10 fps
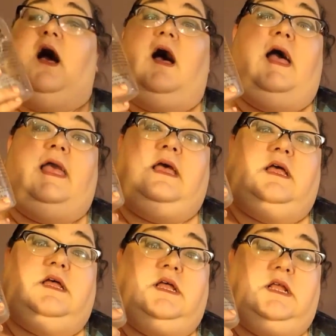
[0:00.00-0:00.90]
I
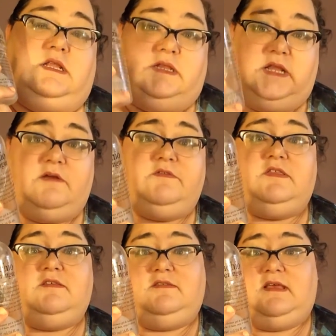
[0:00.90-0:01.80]
loved
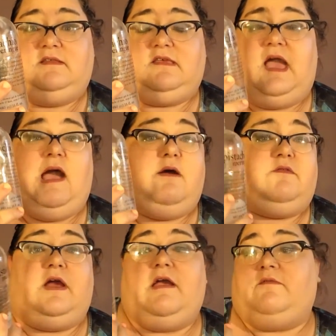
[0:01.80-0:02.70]
the scent.
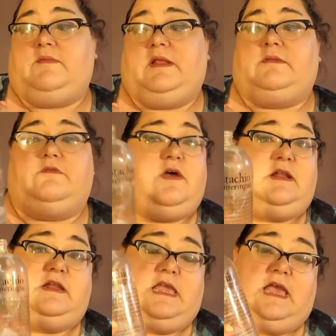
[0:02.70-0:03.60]
However, I haven't been able to
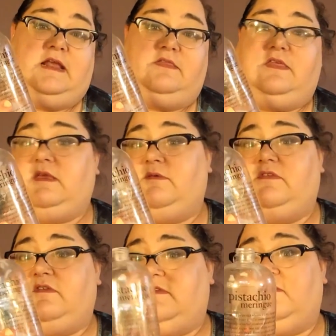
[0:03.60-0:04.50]
find it again. I think it was
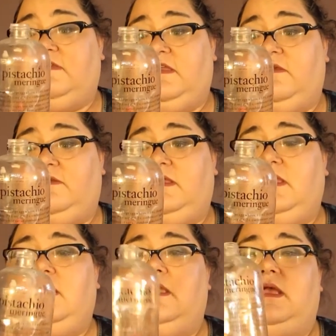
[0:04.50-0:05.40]
discontinued.
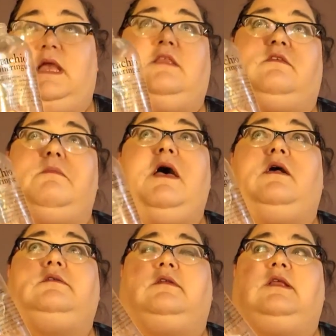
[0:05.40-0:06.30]
It
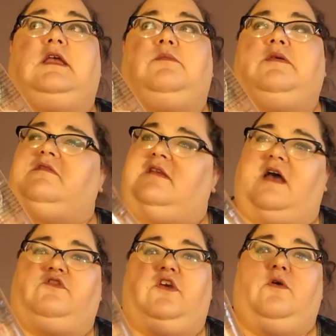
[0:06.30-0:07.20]
smelled like
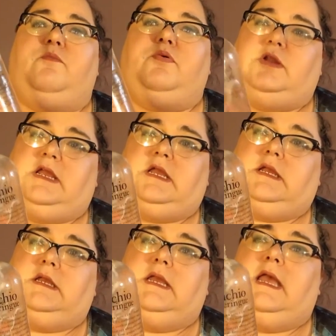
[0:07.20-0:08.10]
pistachio
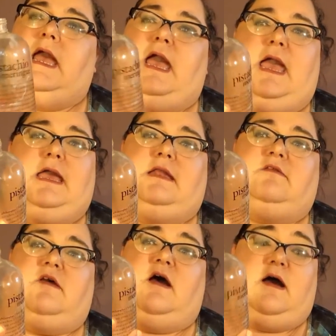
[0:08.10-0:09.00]
pudding,
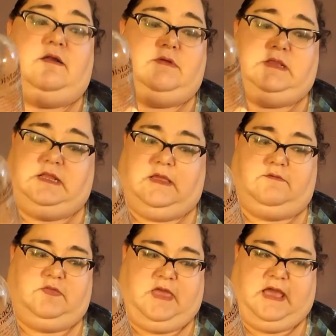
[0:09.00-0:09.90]
and I really
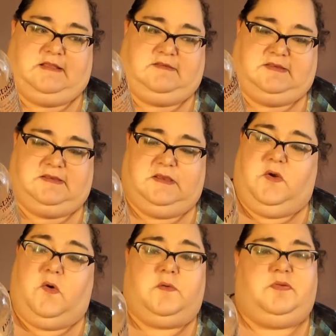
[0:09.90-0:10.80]
loved that.
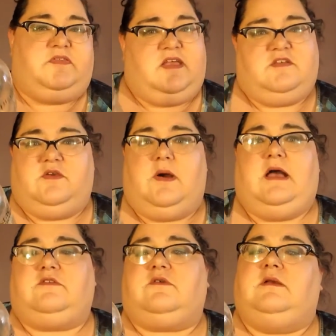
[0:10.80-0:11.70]
Or pistachio
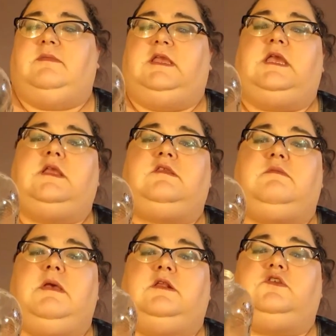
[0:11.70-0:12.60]
ice cream. Like, it
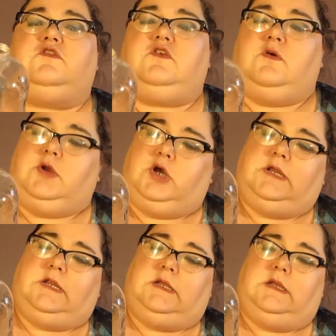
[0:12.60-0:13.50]
smelled so
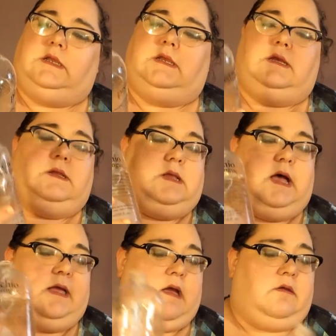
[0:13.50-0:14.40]
good.
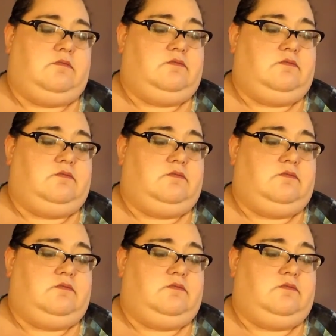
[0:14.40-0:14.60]
I, I